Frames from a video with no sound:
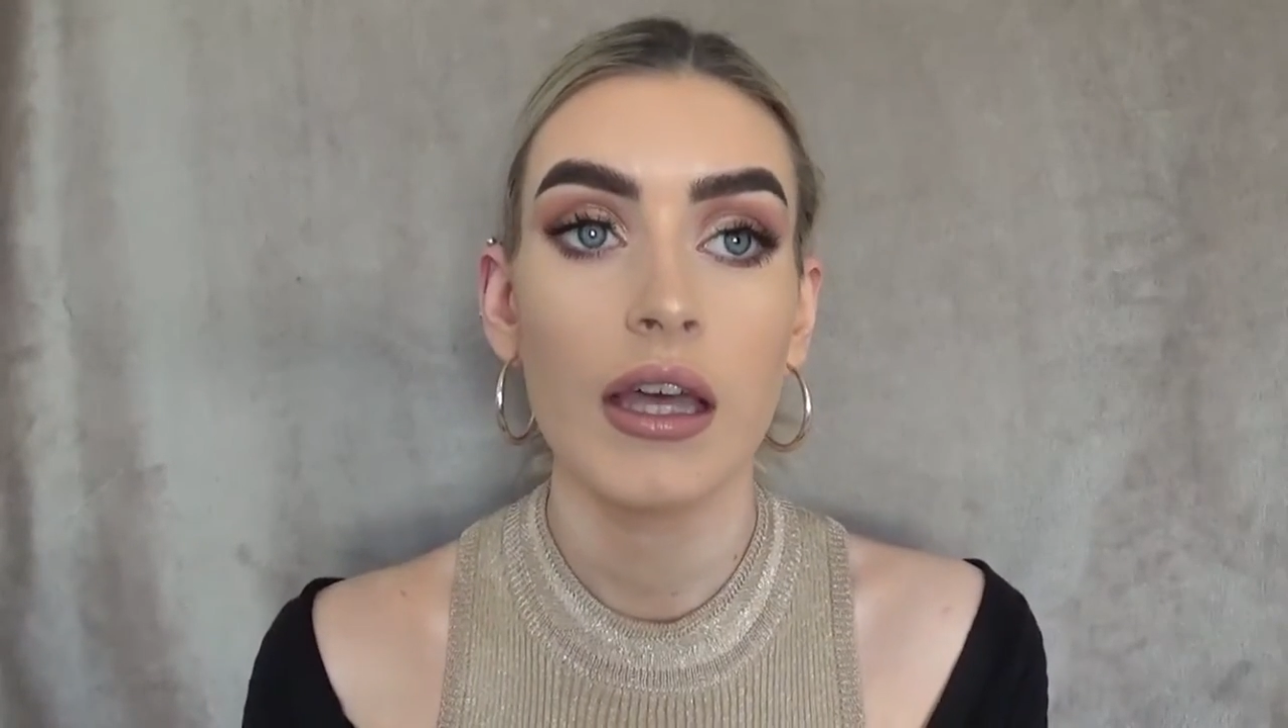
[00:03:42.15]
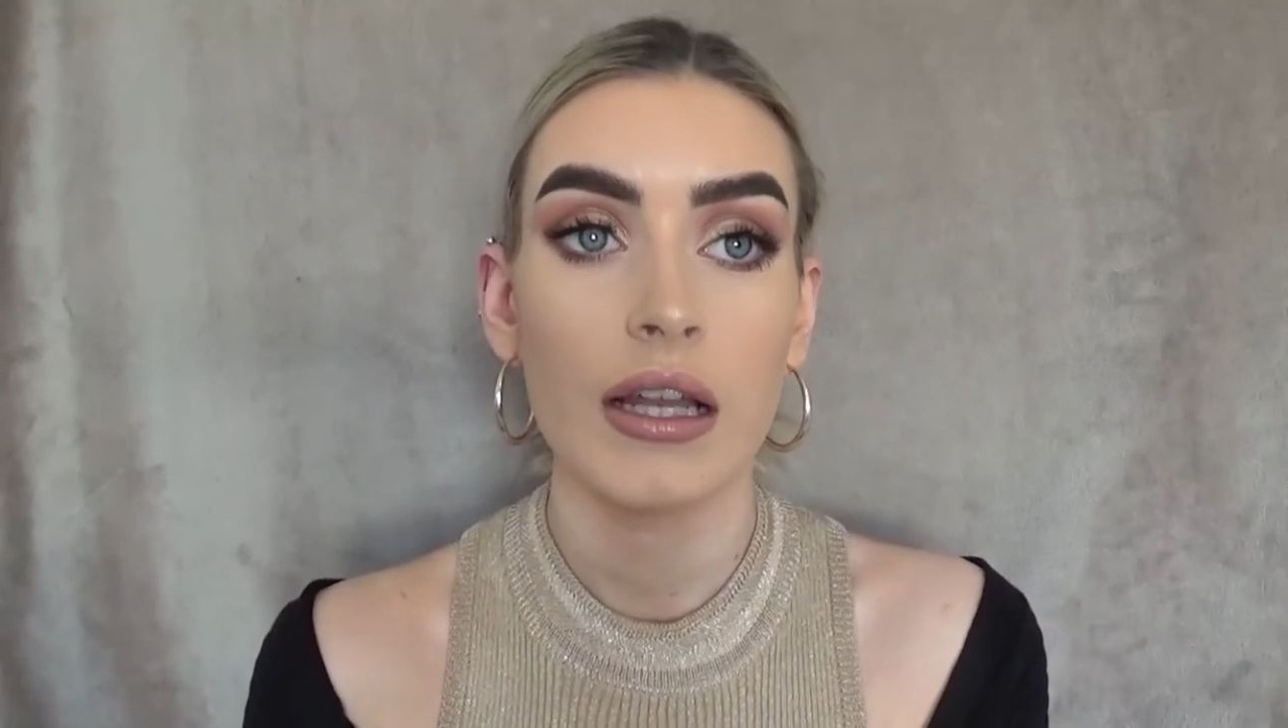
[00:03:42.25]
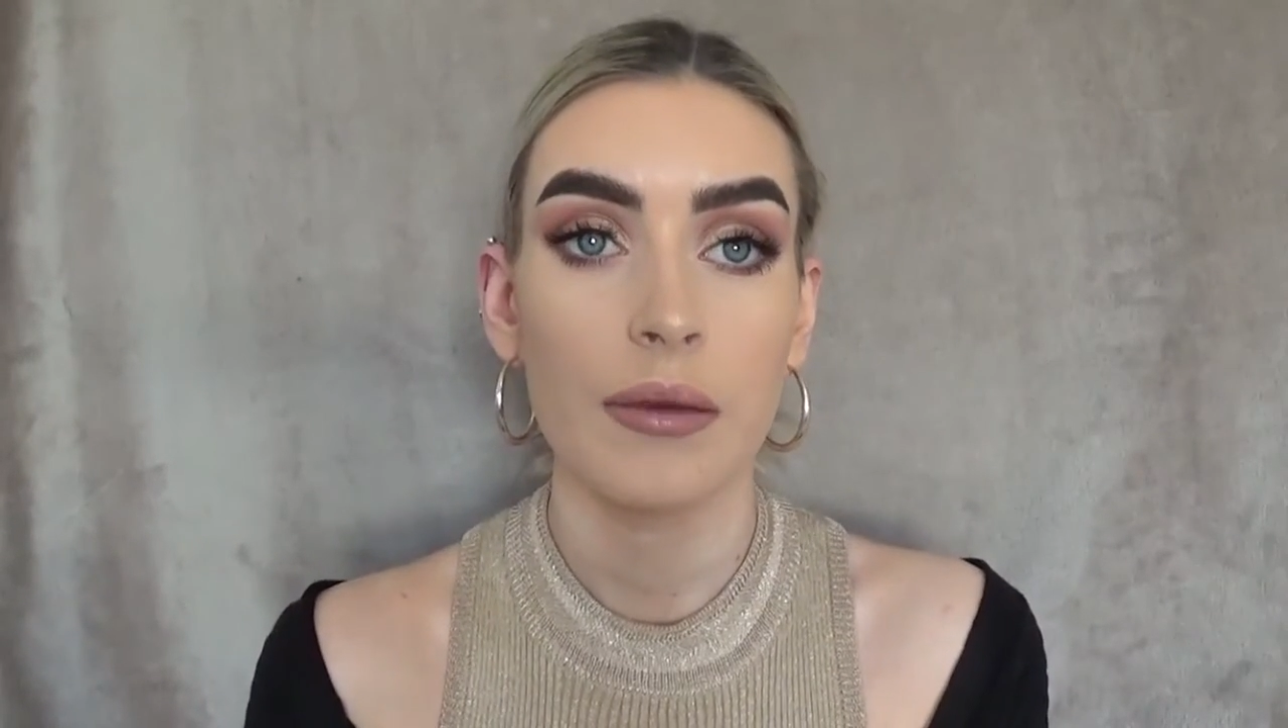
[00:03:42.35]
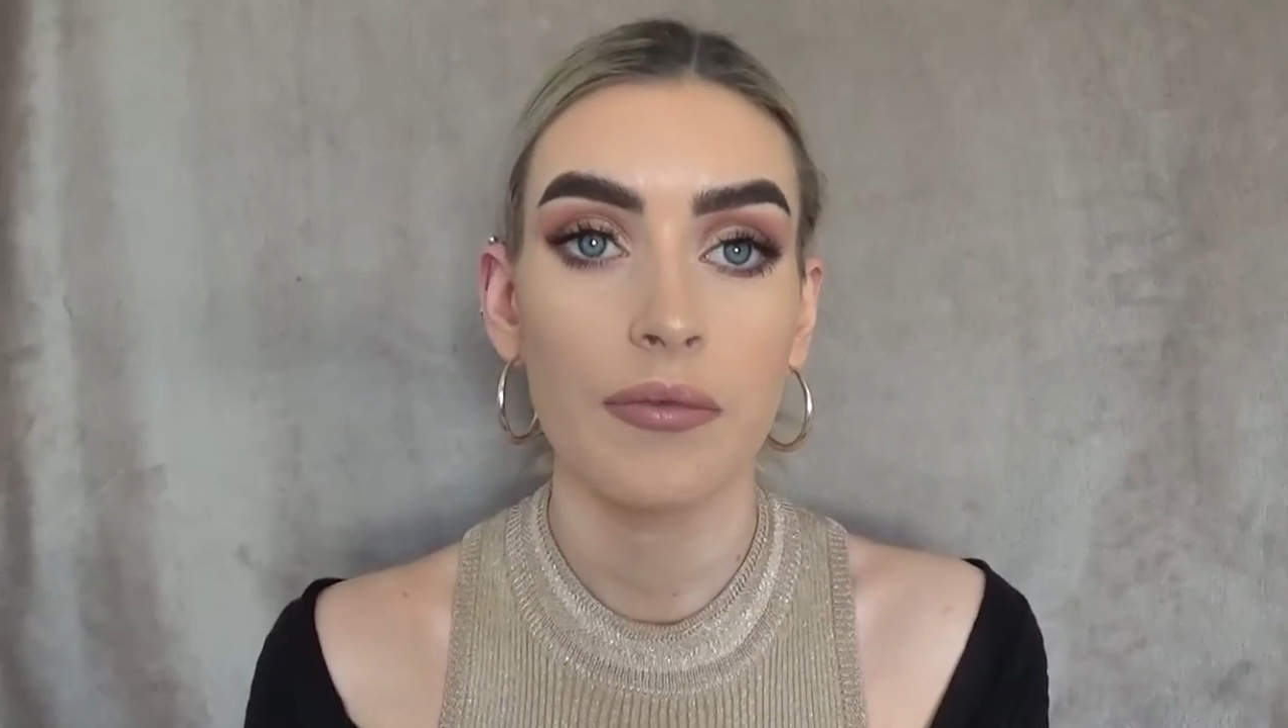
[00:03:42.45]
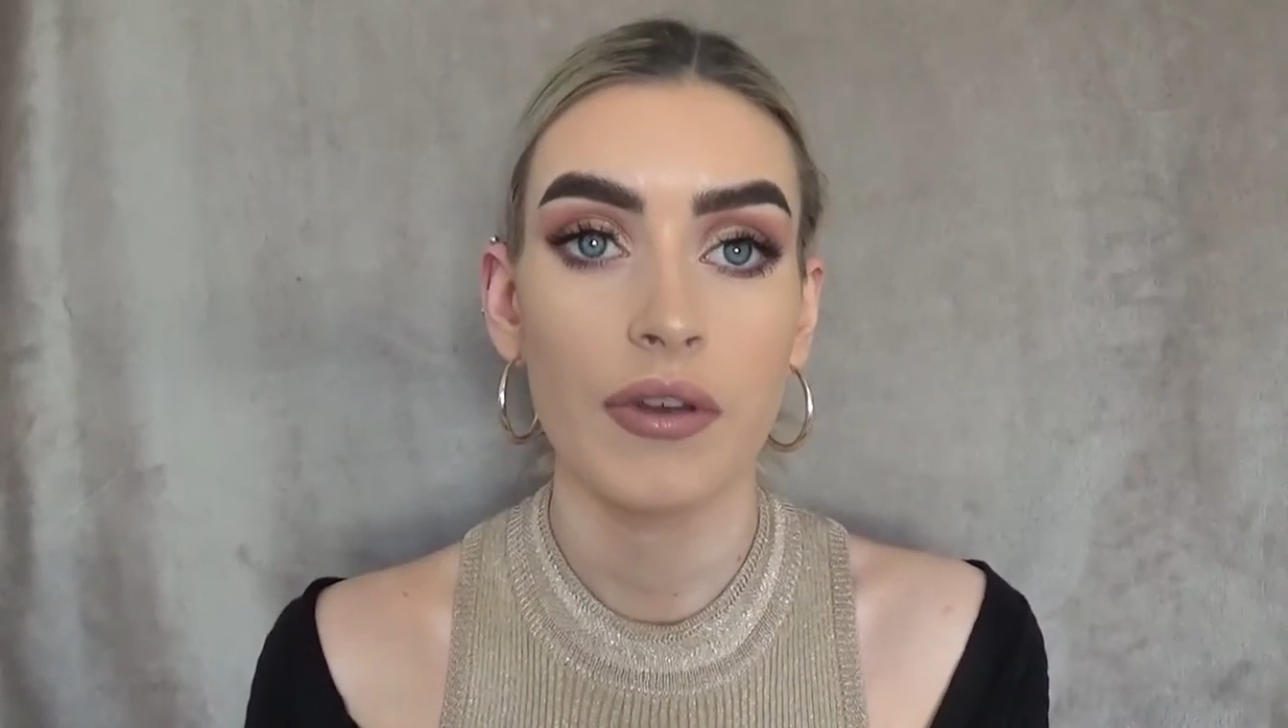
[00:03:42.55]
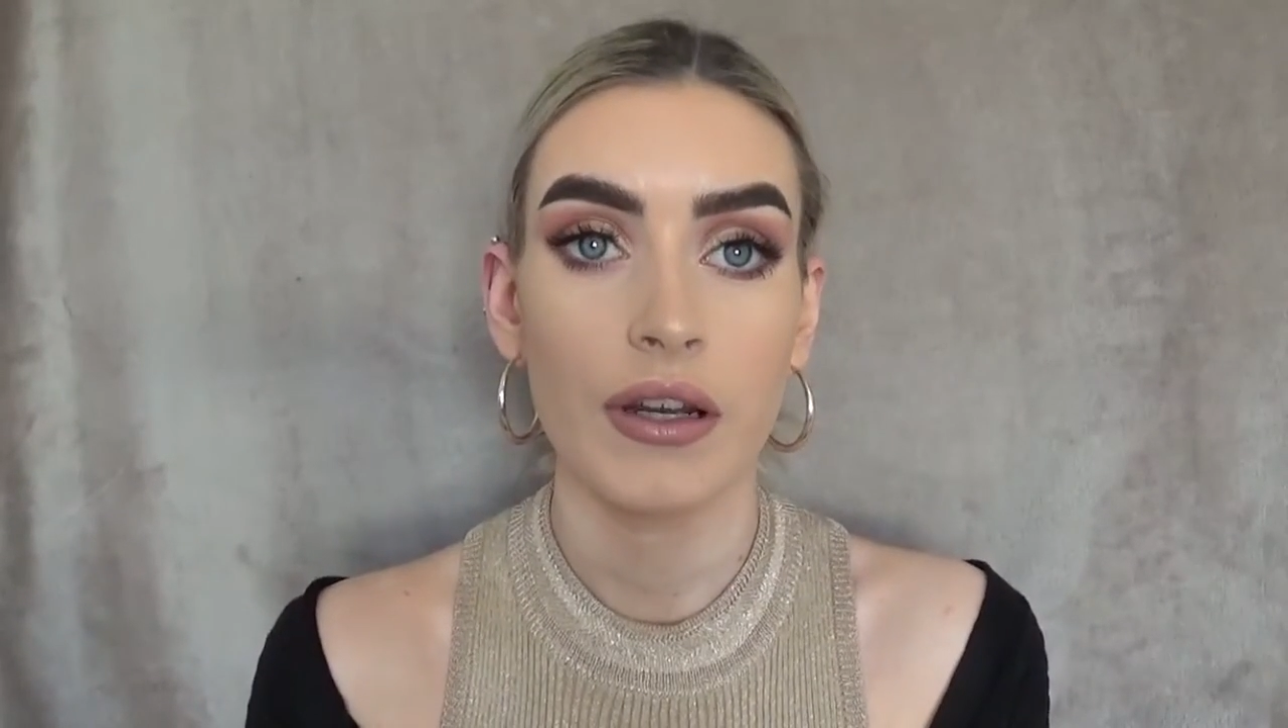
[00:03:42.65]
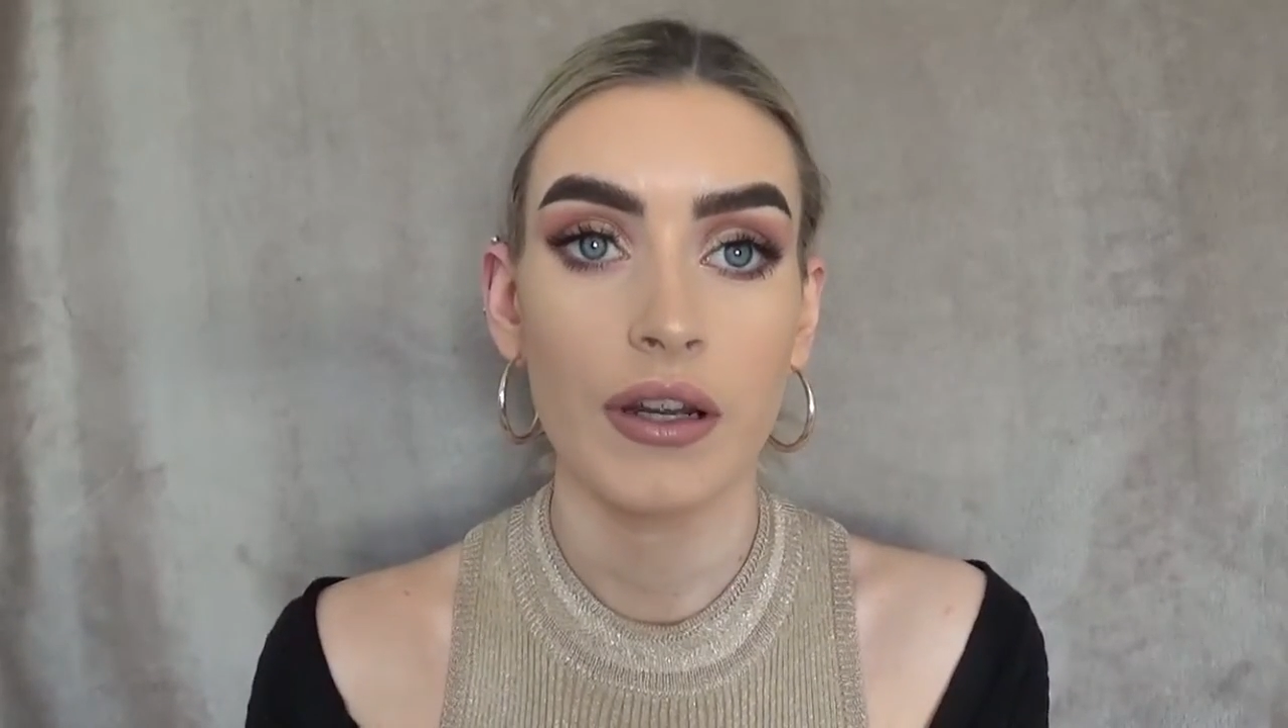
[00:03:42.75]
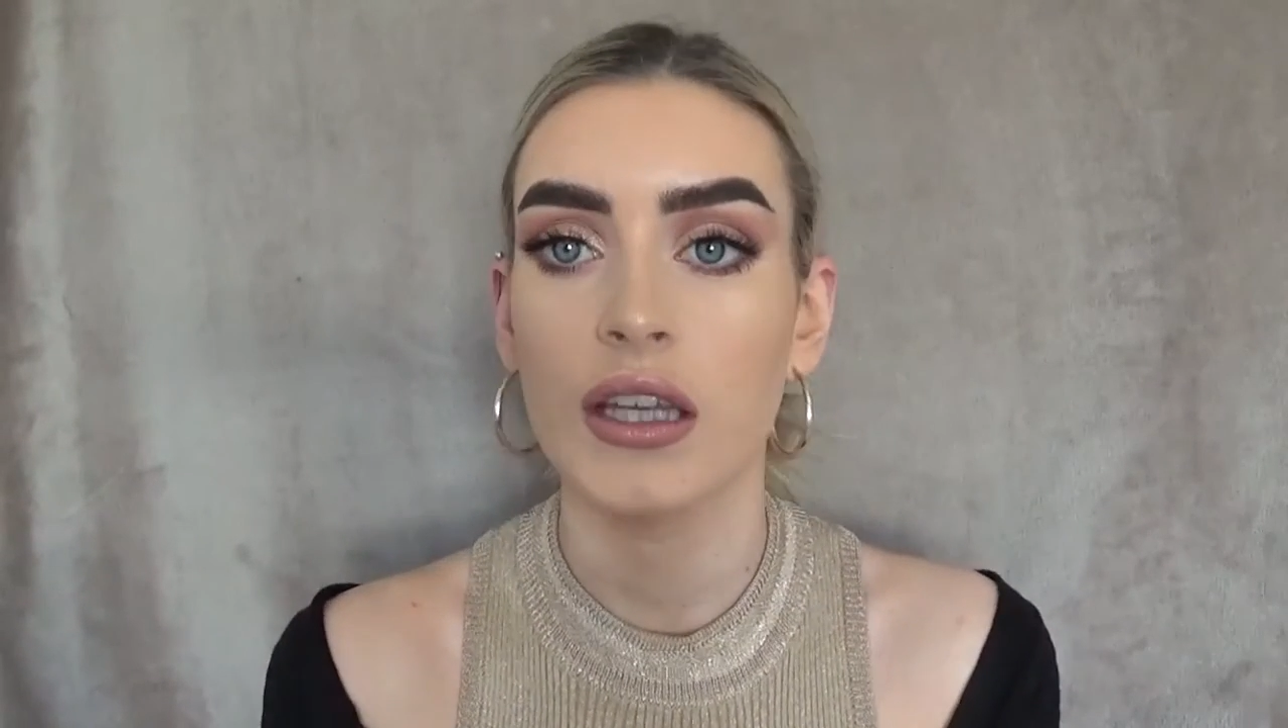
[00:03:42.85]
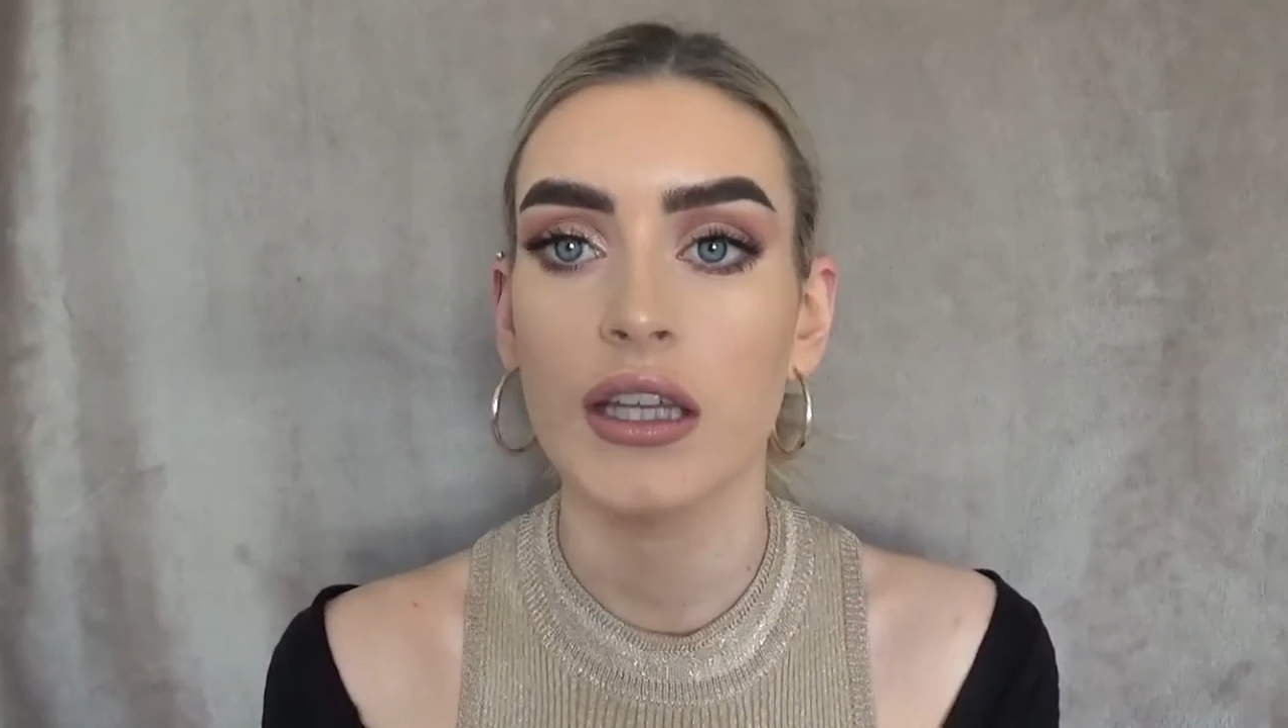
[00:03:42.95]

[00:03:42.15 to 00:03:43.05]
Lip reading: lip filler